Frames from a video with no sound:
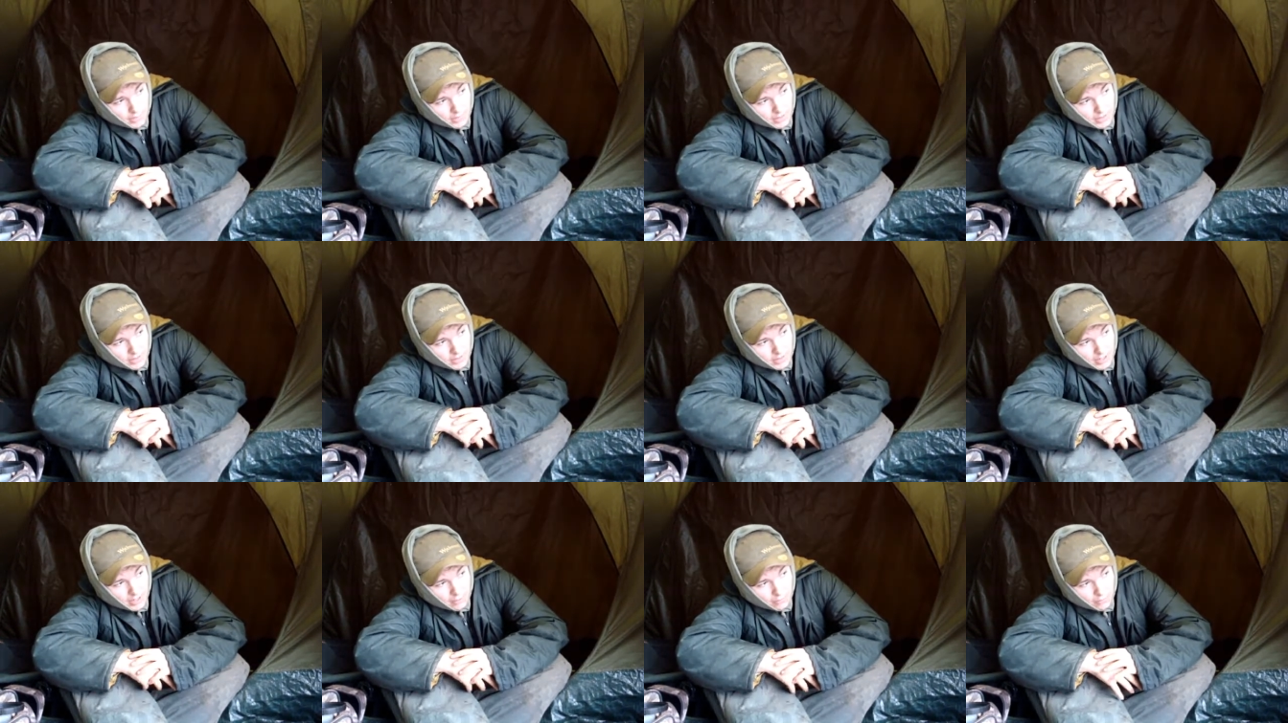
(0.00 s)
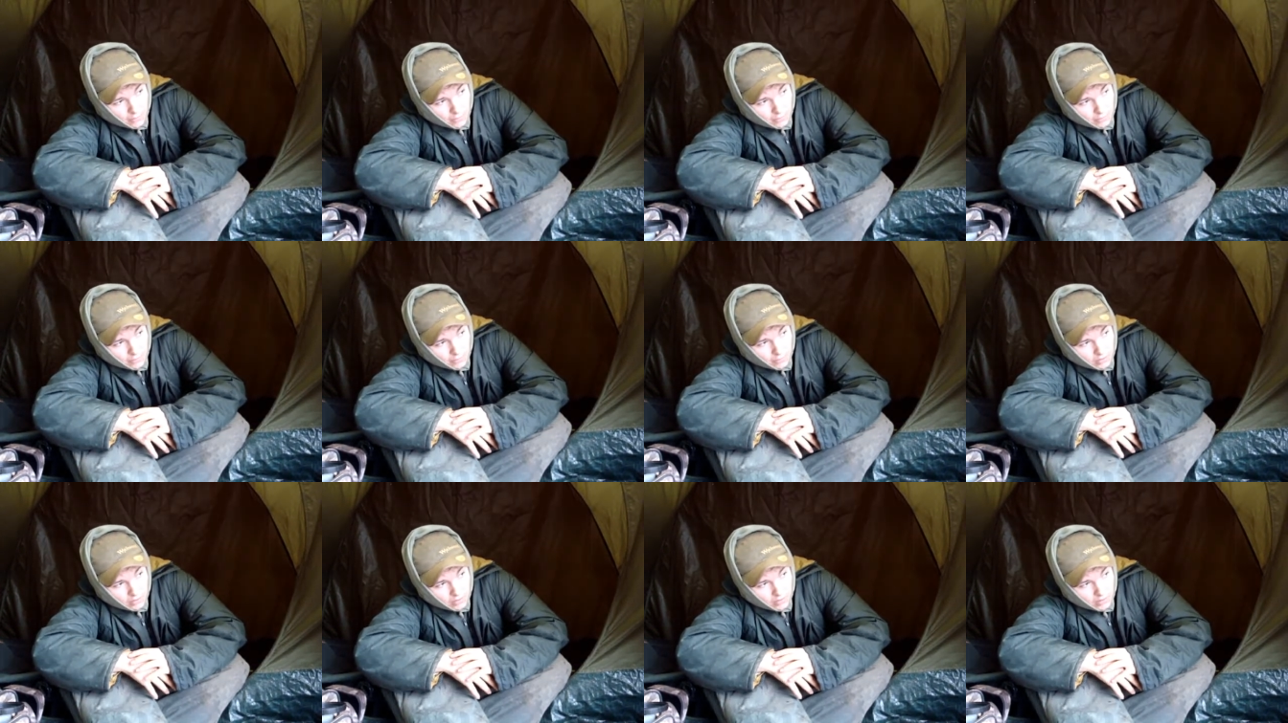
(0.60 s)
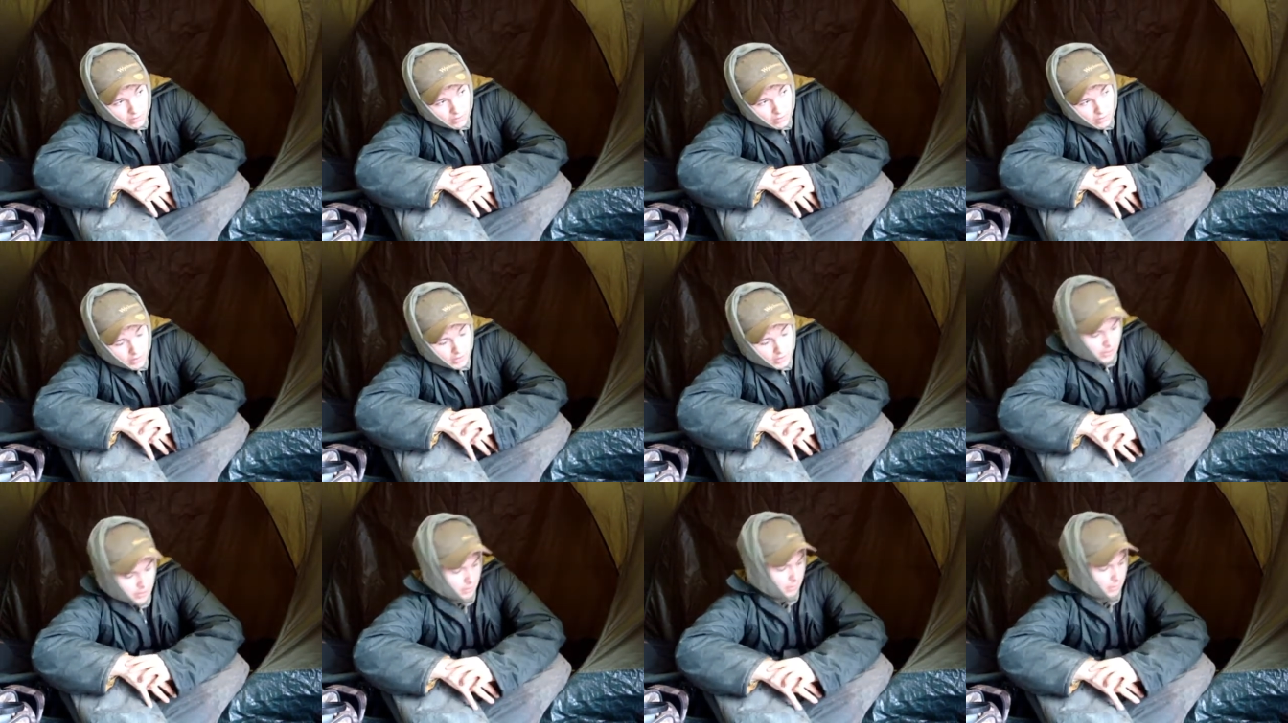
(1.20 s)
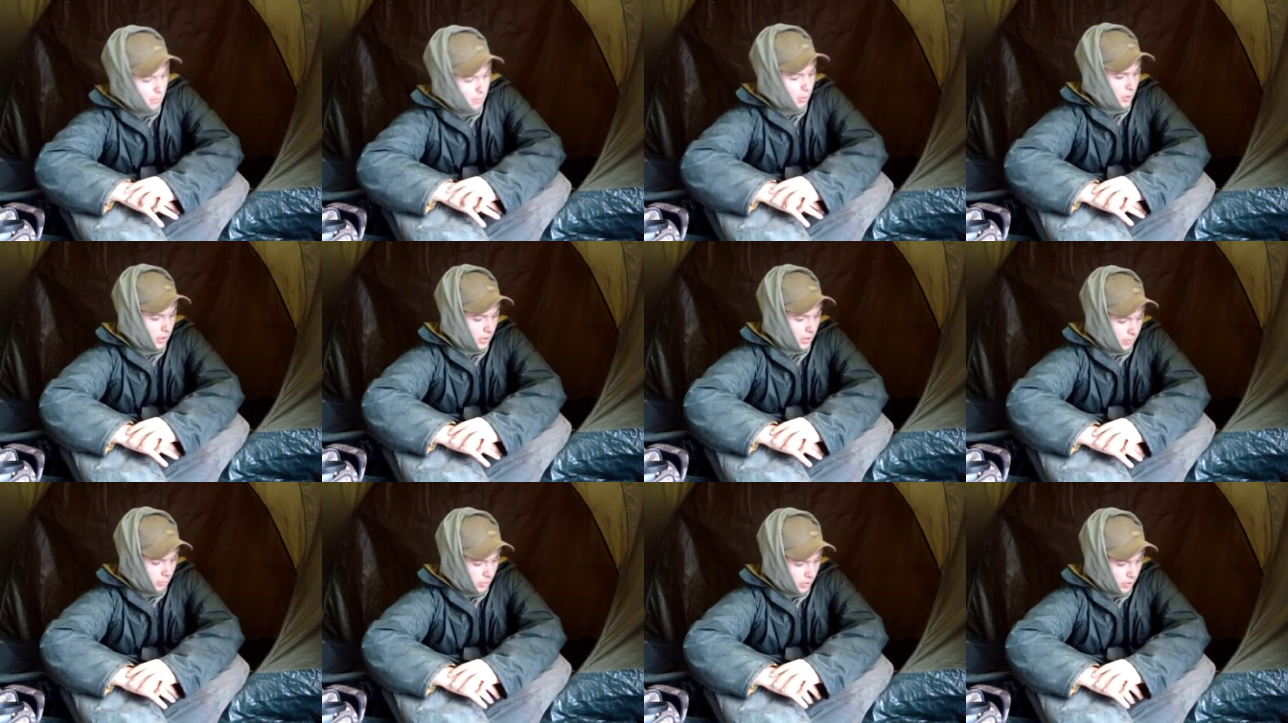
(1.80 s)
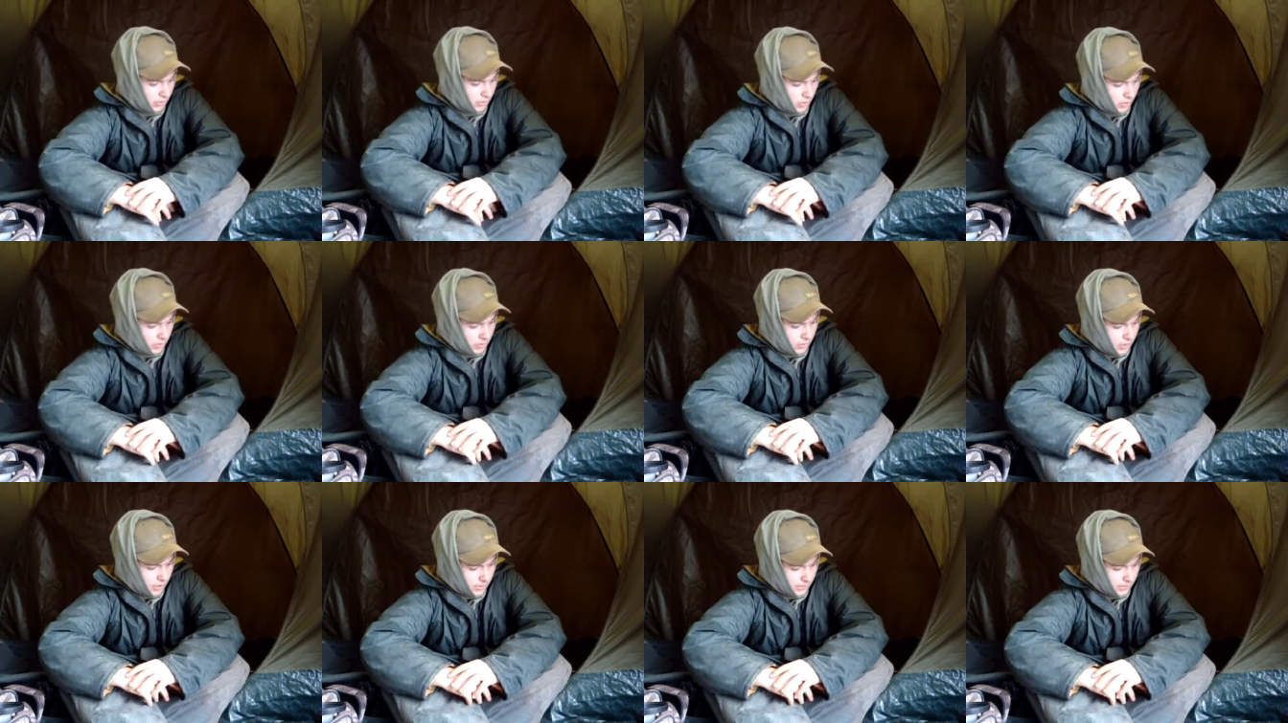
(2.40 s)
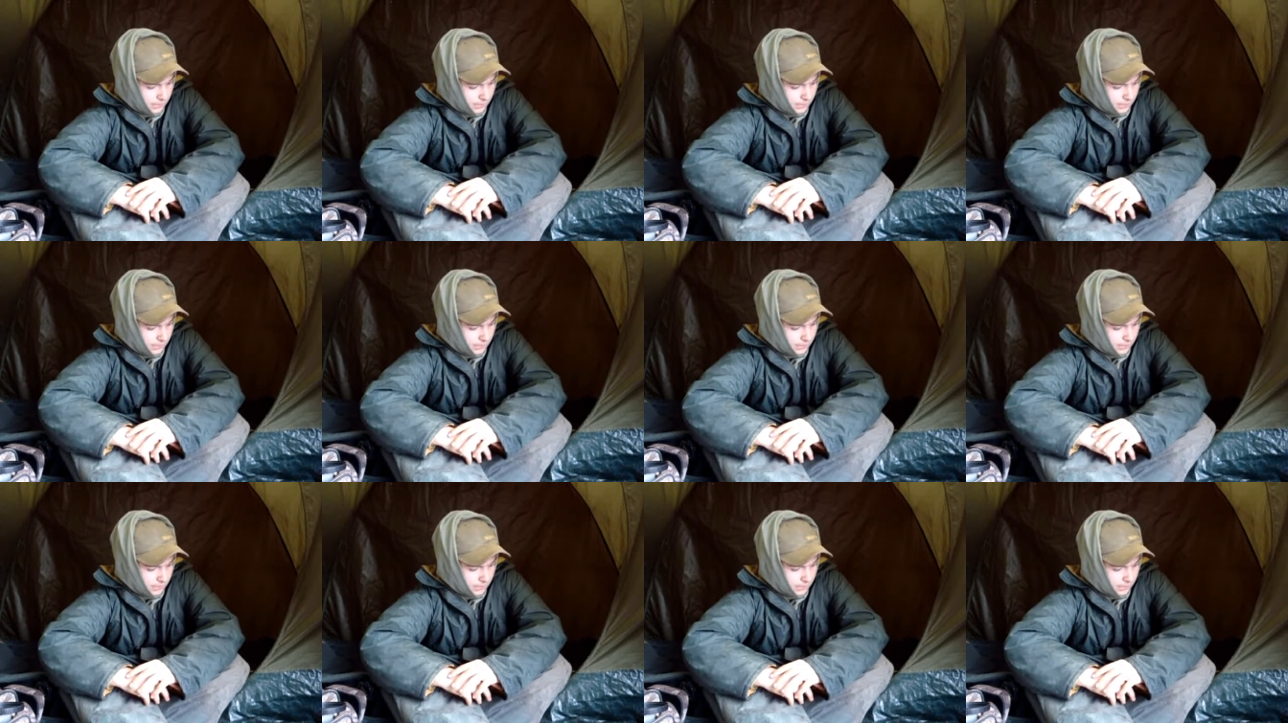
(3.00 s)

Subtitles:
instead of putting one of those